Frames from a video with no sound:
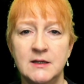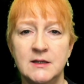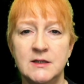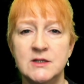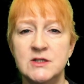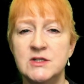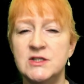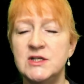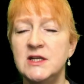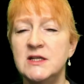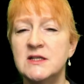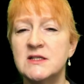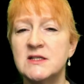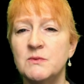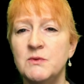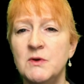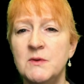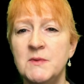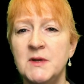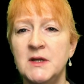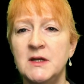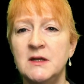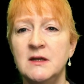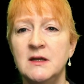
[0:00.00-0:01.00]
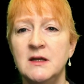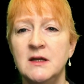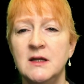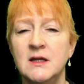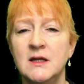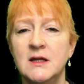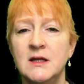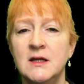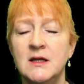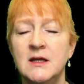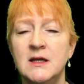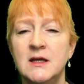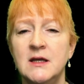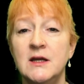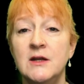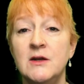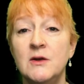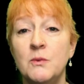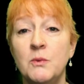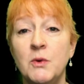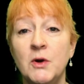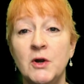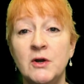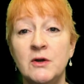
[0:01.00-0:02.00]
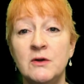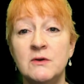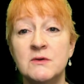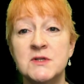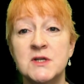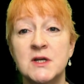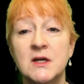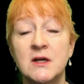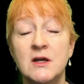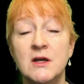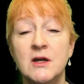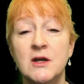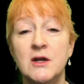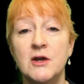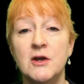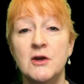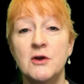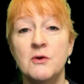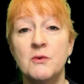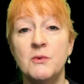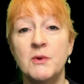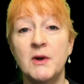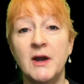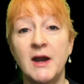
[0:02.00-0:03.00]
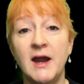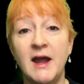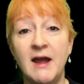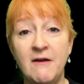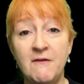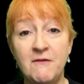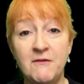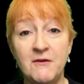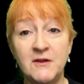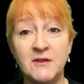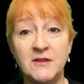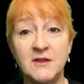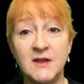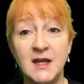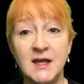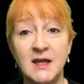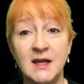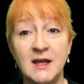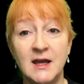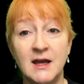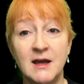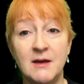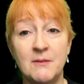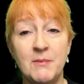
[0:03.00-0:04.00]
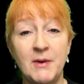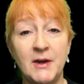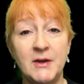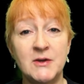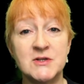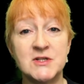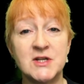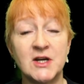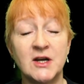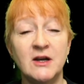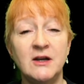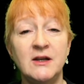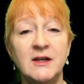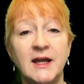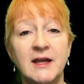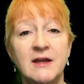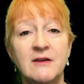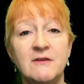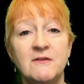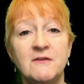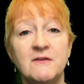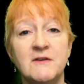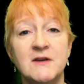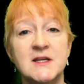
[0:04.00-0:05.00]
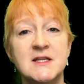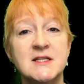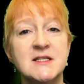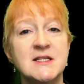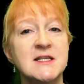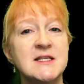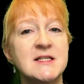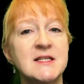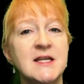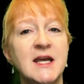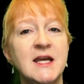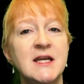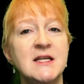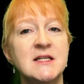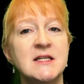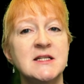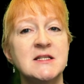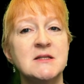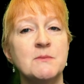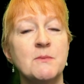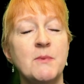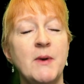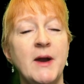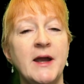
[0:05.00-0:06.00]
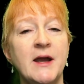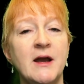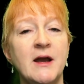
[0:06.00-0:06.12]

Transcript: She is a woman in a world where everything about her life is decided by